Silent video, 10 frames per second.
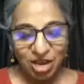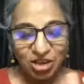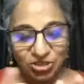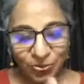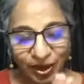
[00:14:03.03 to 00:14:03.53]

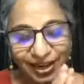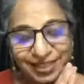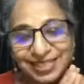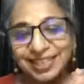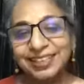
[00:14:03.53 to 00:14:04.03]
So while I
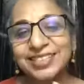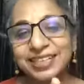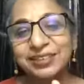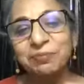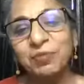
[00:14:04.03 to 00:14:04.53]
say this,
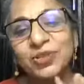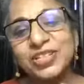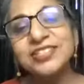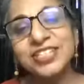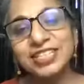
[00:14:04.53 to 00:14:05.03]
the most
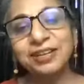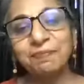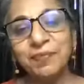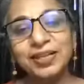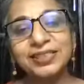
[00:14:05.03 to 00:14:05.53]
interesting part